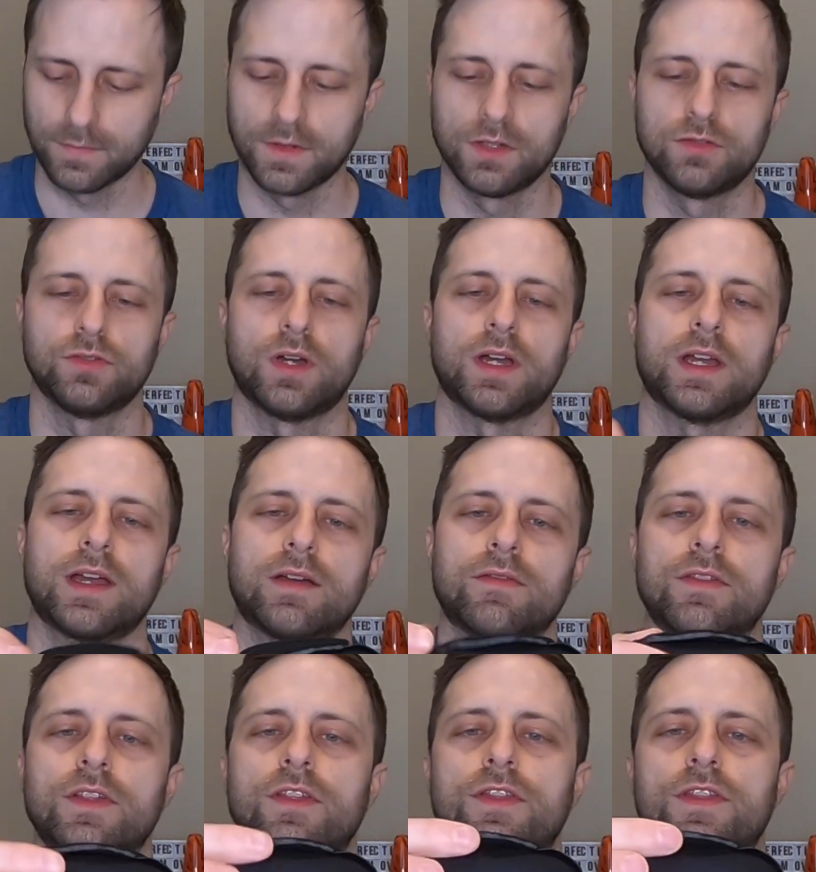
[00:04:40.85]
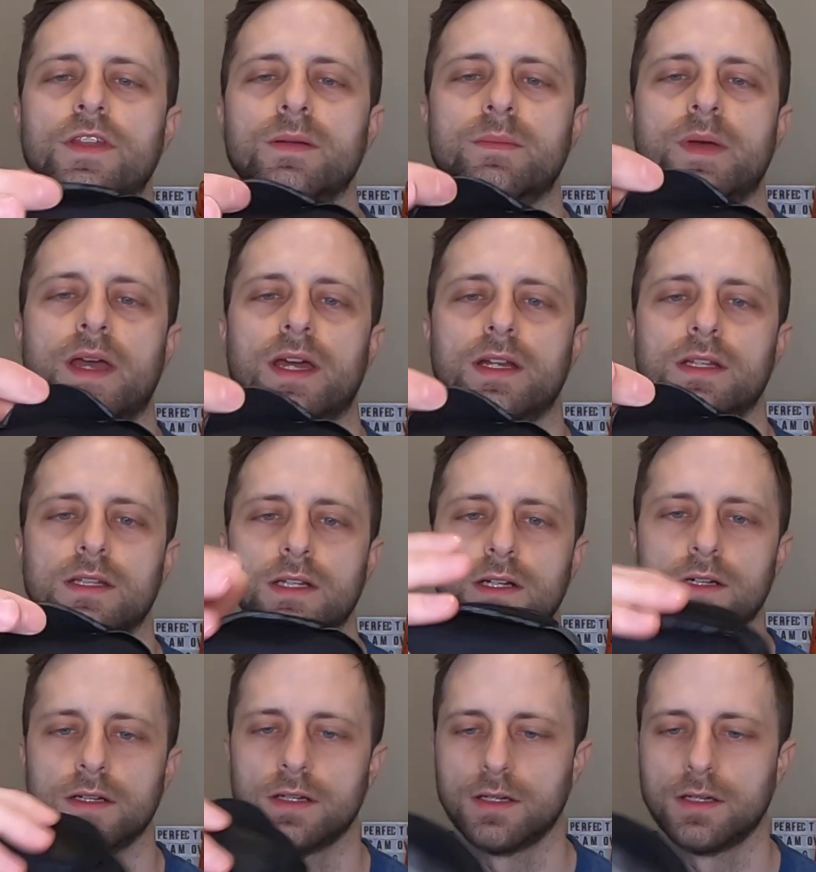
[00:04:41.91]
So I have the thin pad in there,